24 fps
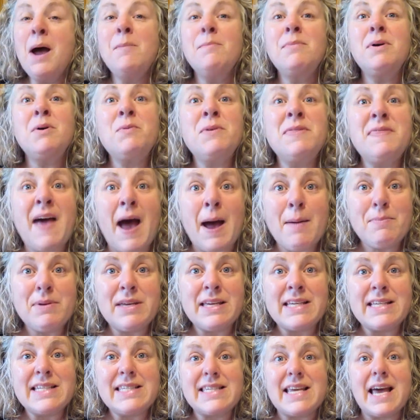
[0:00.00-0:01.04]
But with that
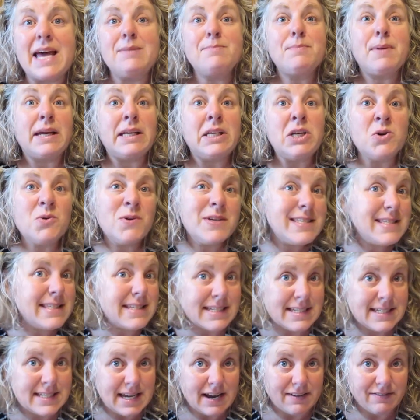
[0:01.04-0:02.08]
being said, my newest
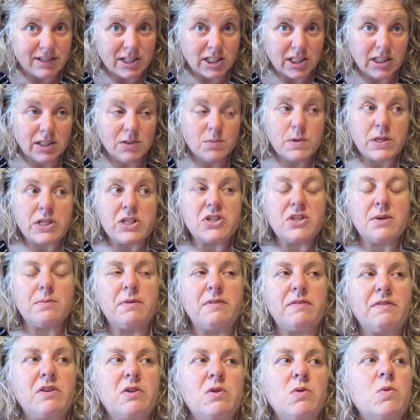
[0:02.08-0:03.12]
endeavor, which some
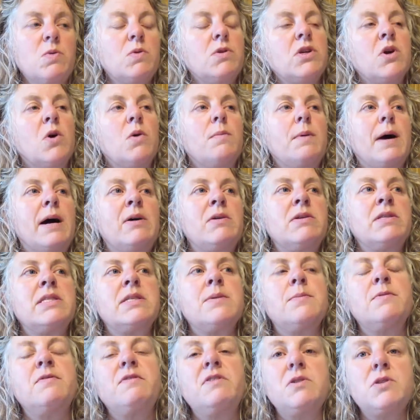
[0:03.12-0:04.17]
of you know about and
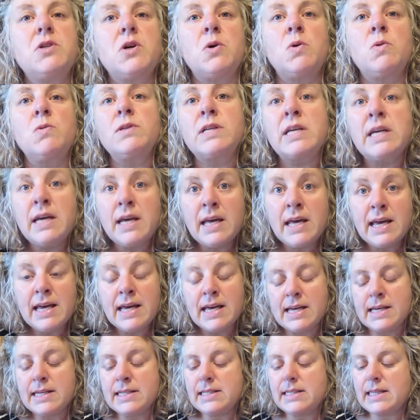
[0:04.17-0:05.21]
some of you don't,
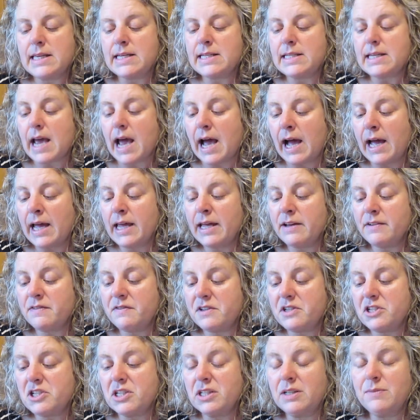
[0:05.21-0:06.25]
is that I
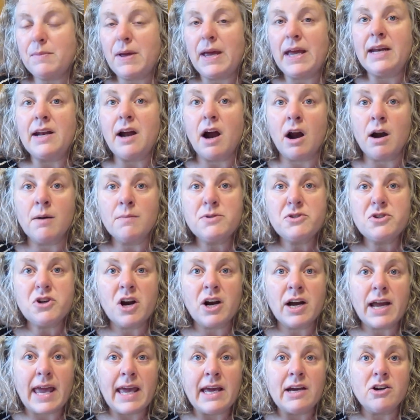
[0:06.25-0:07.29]
officially made
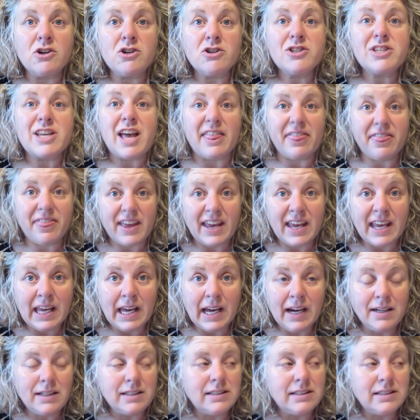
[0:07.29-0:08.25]
Armstrong Acres a thing.